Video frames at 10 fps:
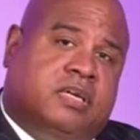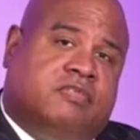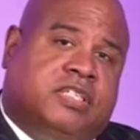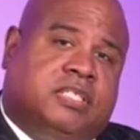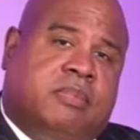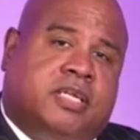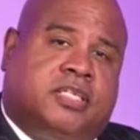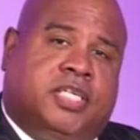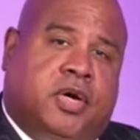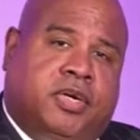Vincent
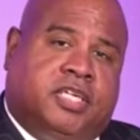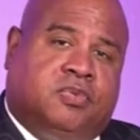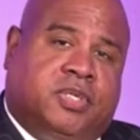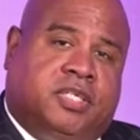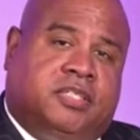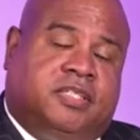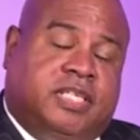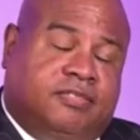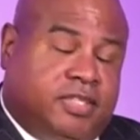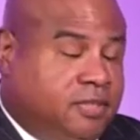Monteleone is with us this
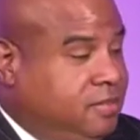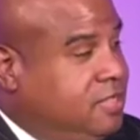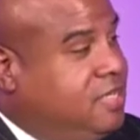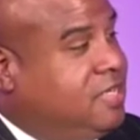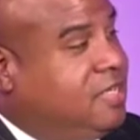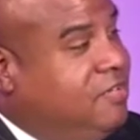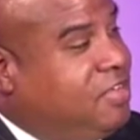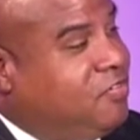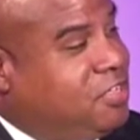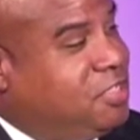evening. Good
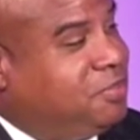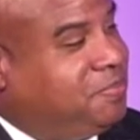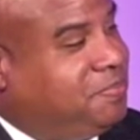evening, Vincent.